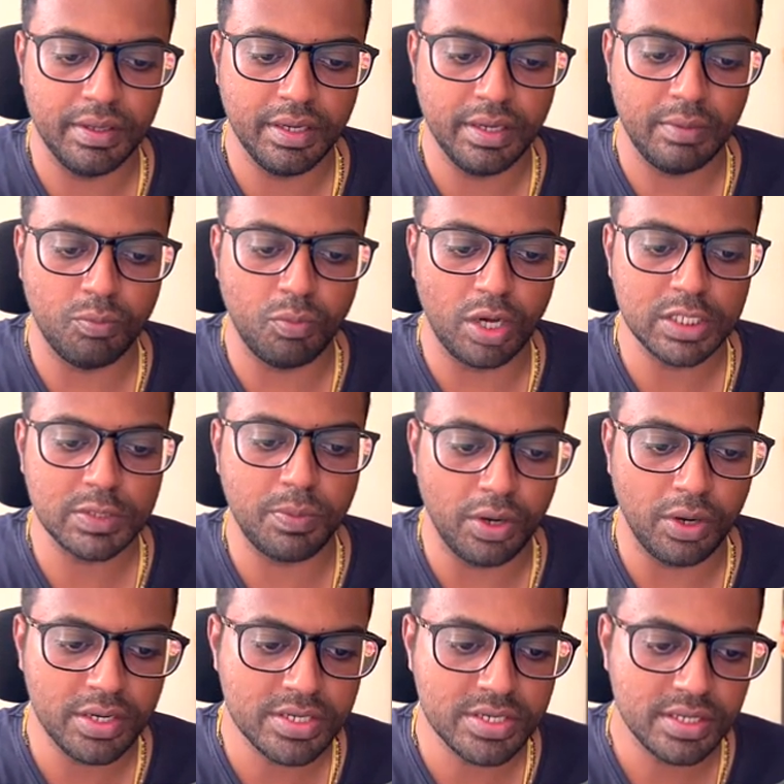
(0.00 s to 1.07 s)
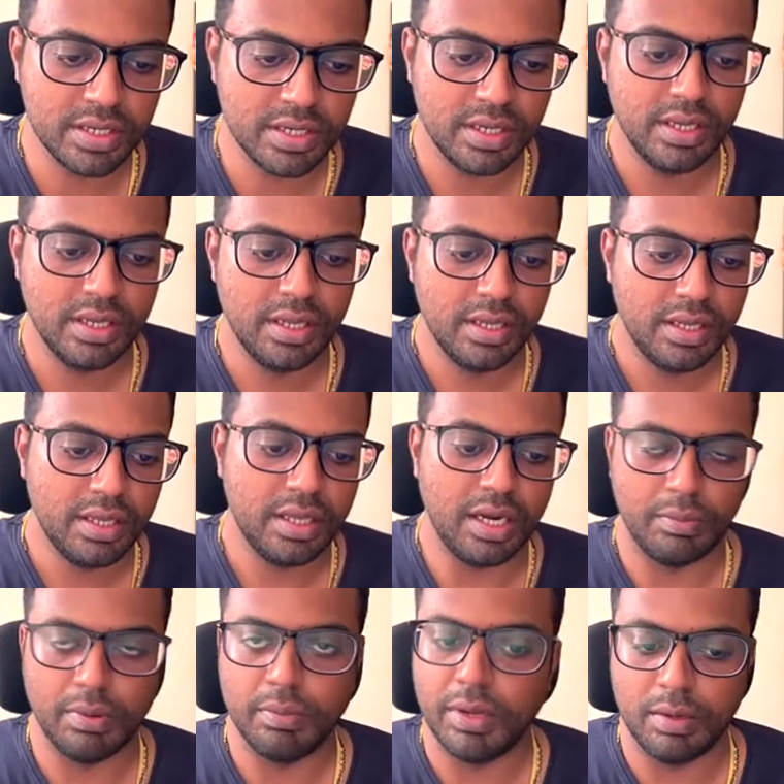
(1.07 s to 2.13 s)
in box plots,
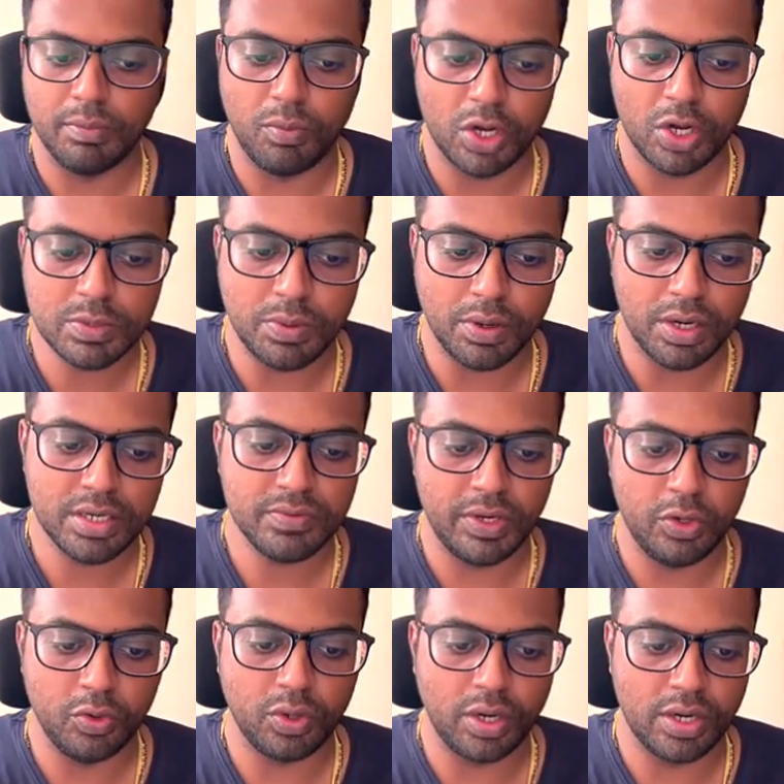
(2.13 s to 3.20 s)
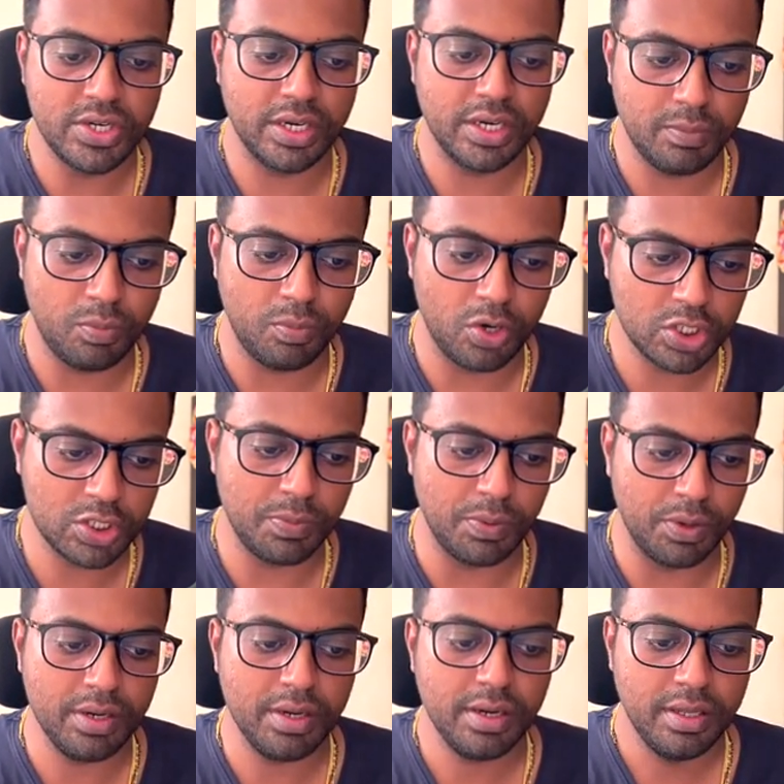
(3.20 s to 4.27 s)
when you construct a box
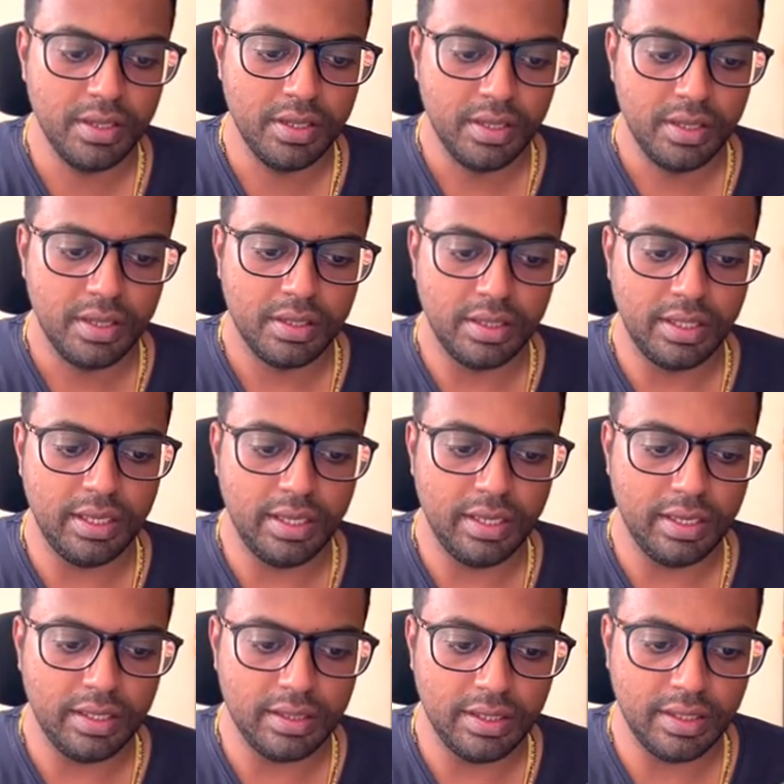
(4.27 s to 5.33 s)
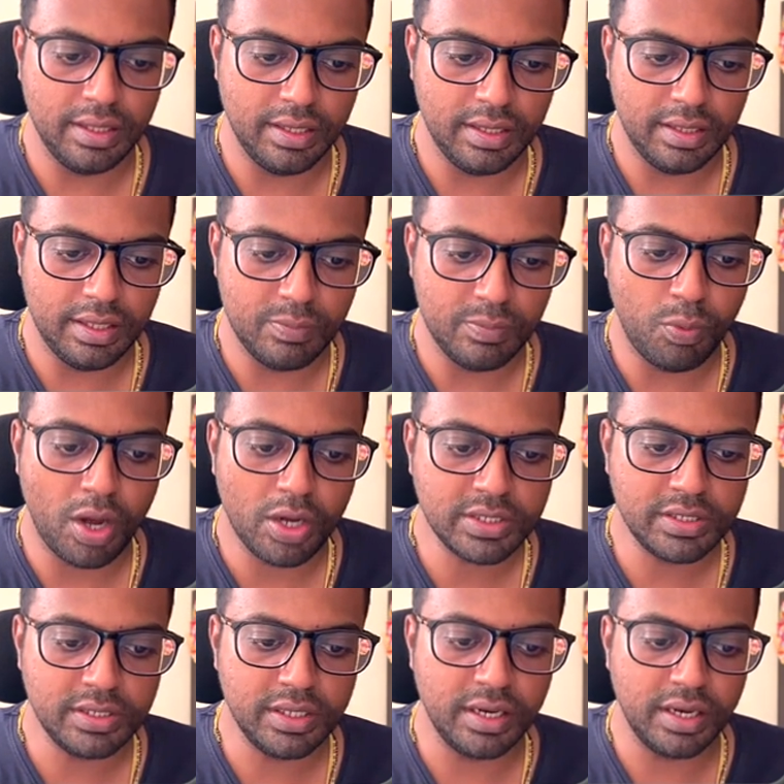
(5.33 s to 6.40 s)
plot, the box
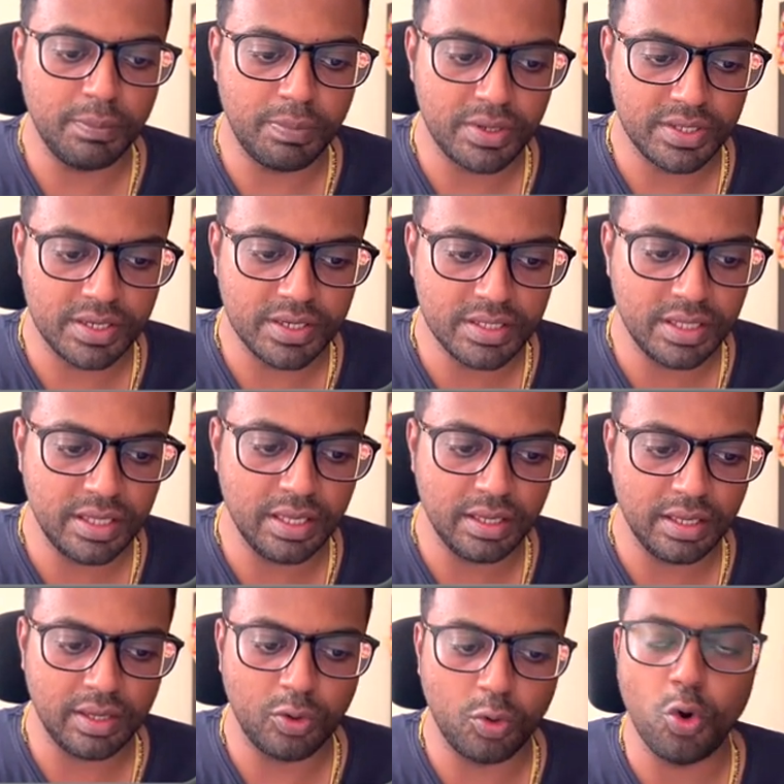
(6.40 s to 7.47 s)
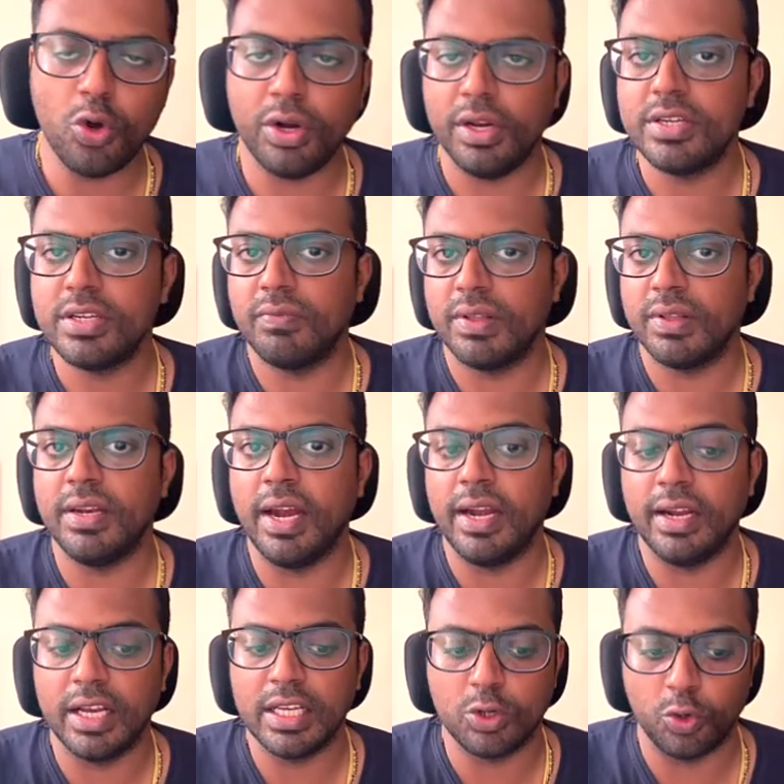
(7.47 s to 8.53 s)
here represents the core region where the data
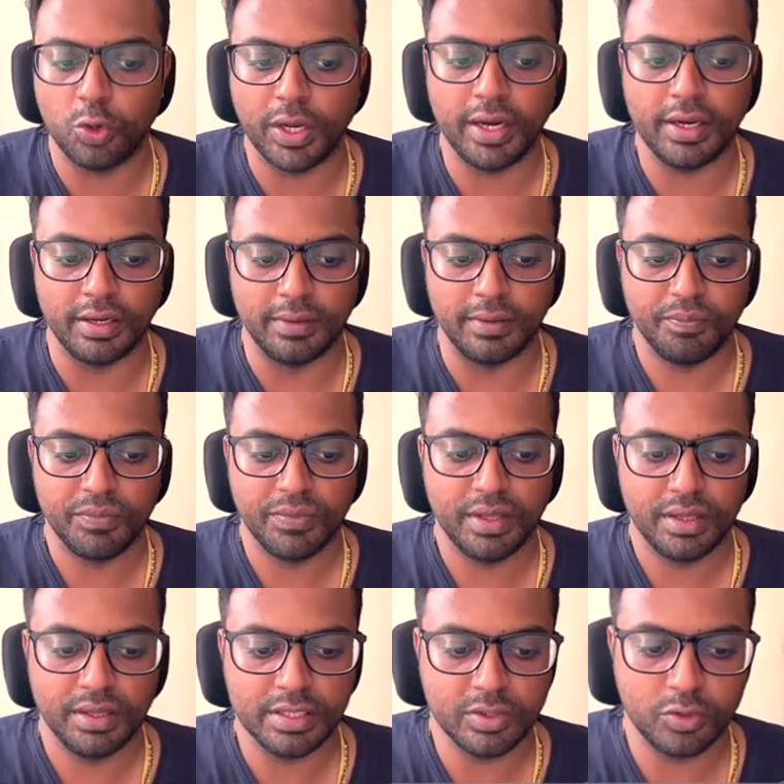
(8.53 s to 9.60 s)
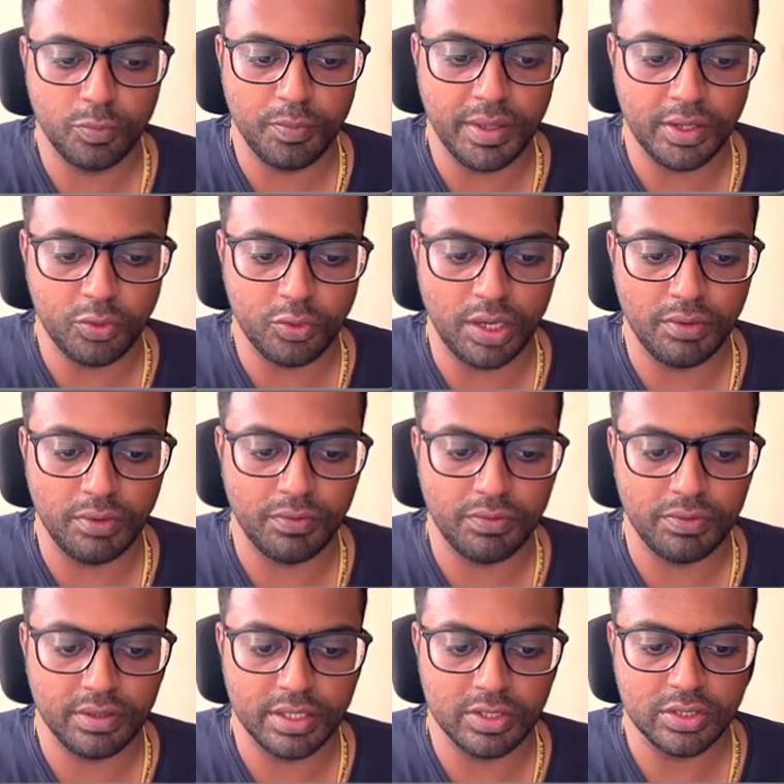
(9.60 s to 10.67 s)
is located. This could be the 25th,
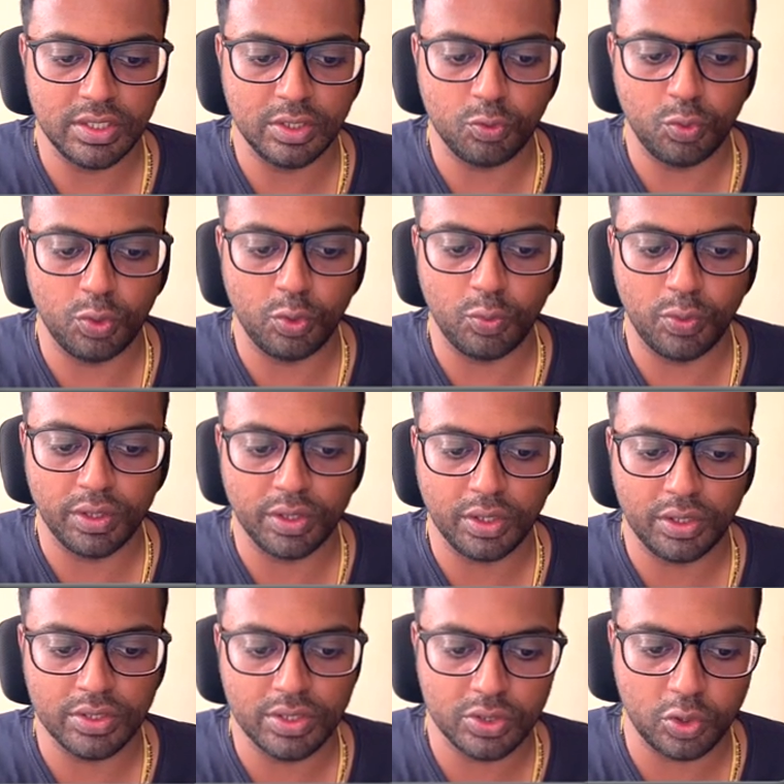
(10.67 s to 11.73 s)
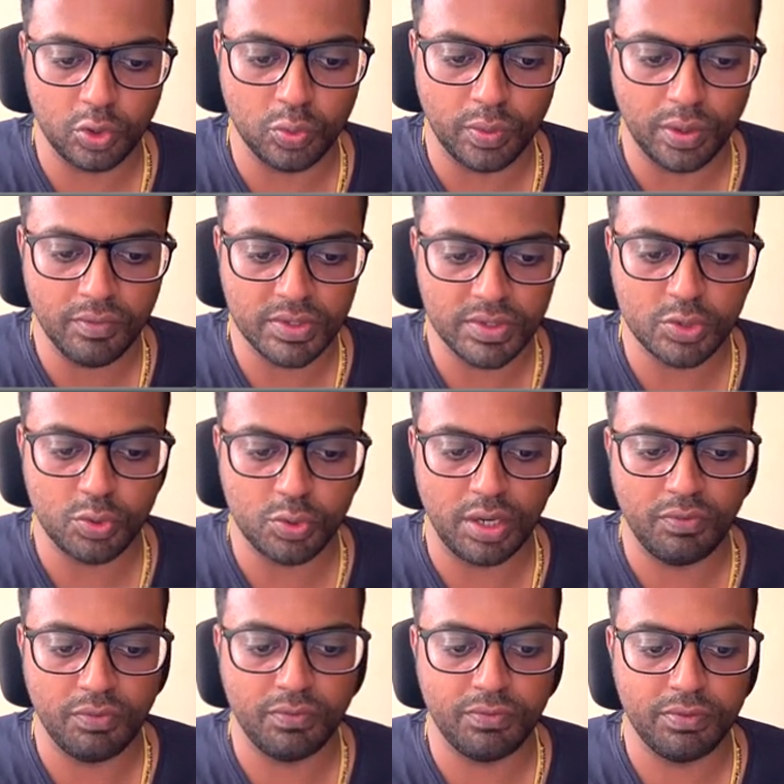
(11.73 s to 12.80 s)
this is the Q1, this is Q1, which is
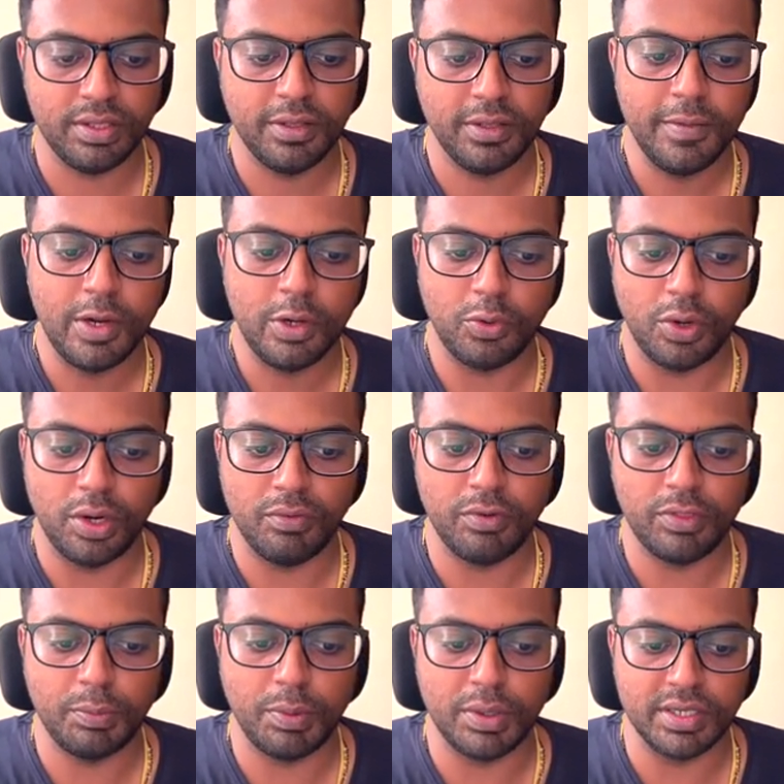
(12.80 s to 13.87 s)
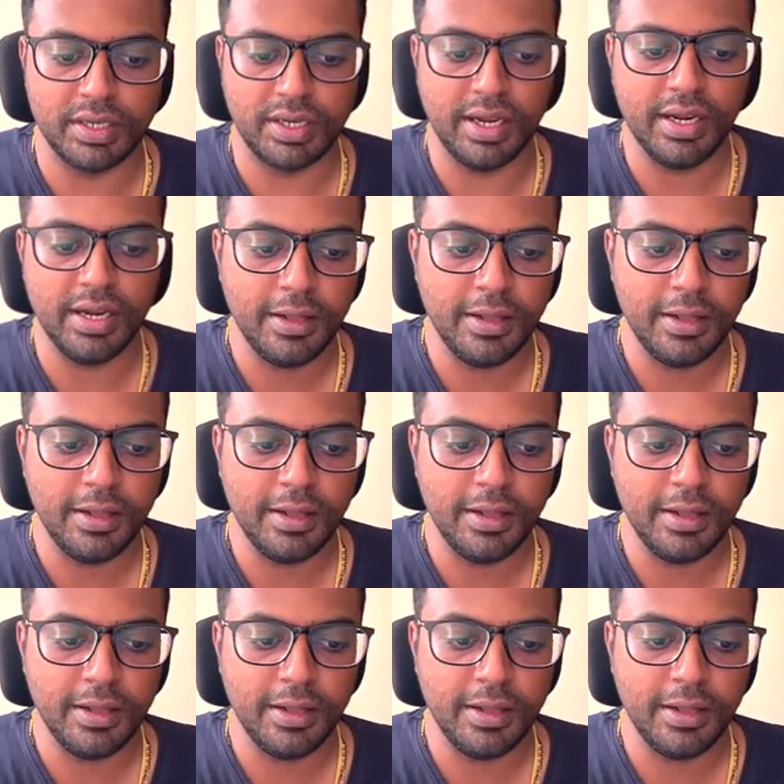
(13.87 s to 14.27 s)
25th percentile,